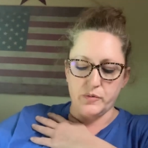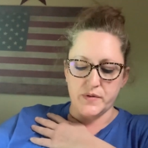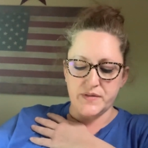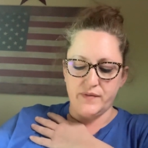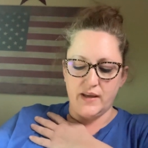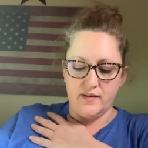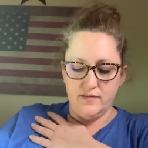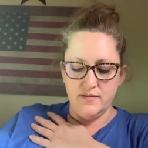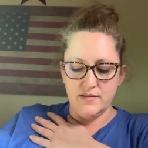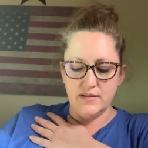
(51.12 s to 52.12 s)
Wars
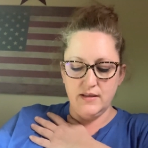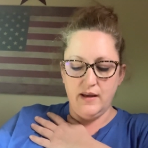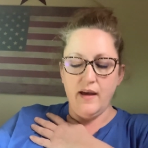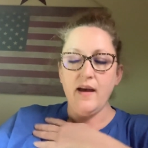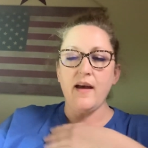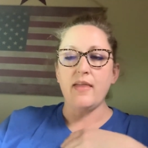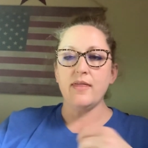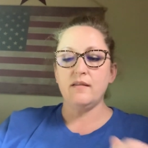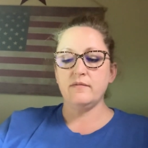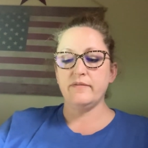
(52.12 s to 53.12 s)
fans.
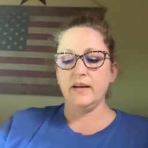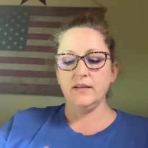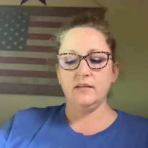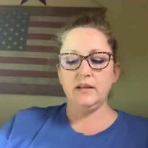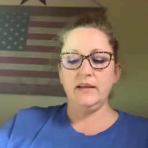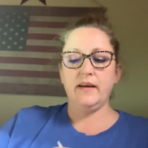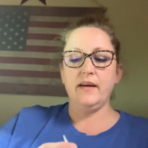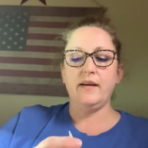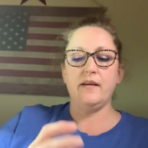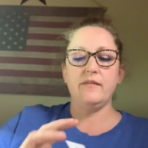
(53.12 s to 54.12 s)
And then finally, I
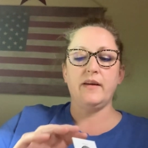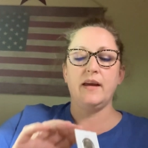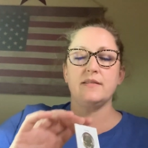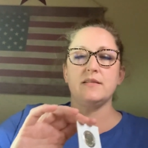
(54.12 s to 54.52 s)
have a